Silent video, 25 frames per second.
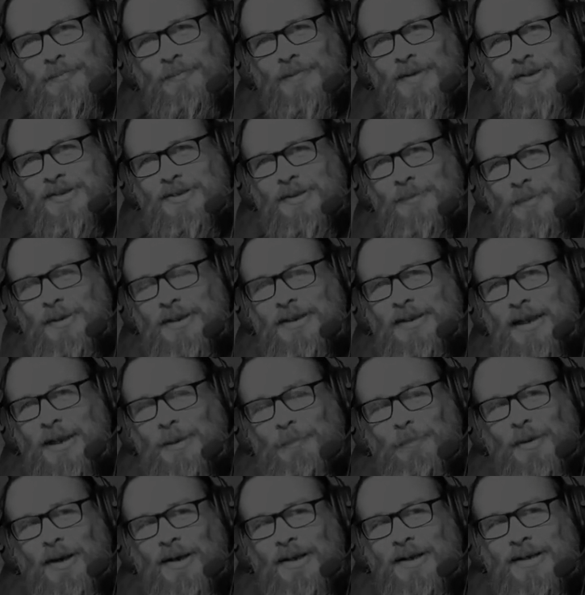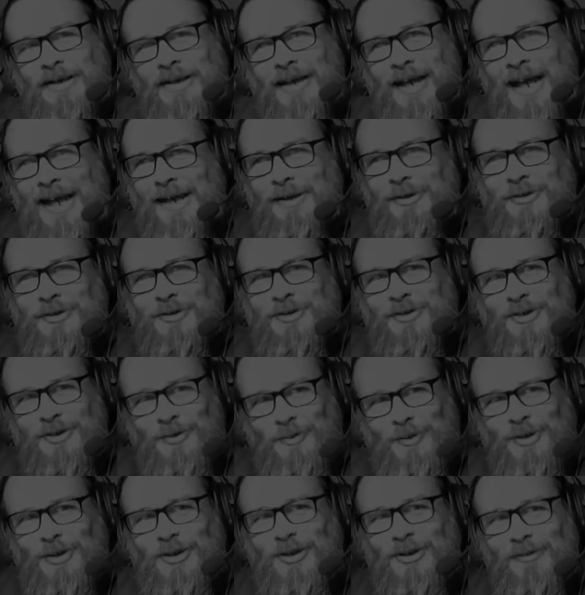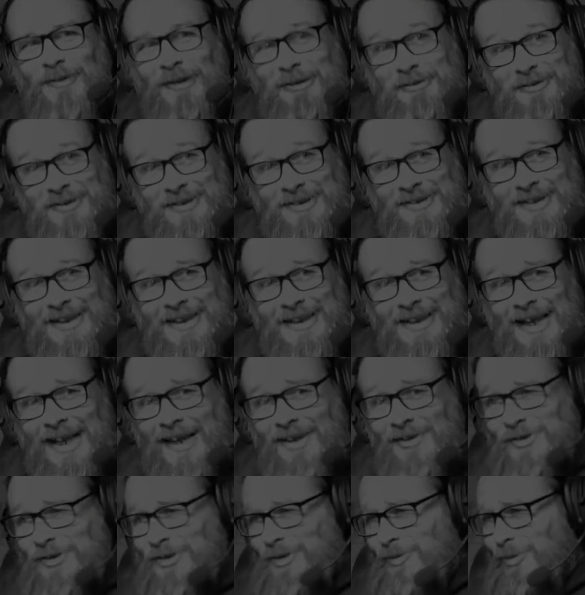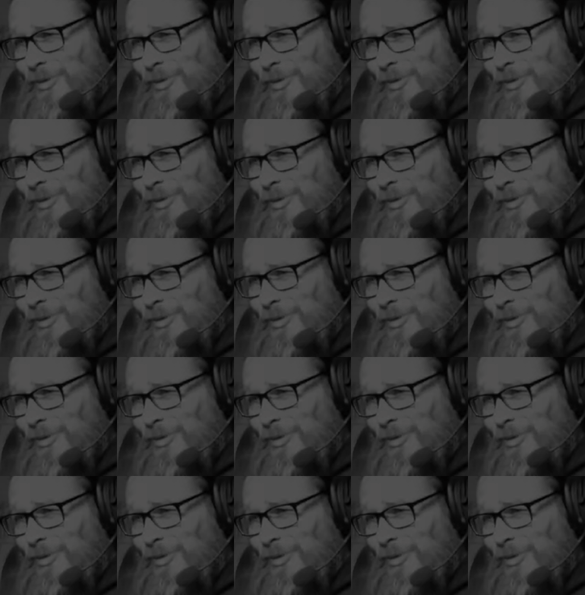It's a bit like buying a house. You want to go around and see the house.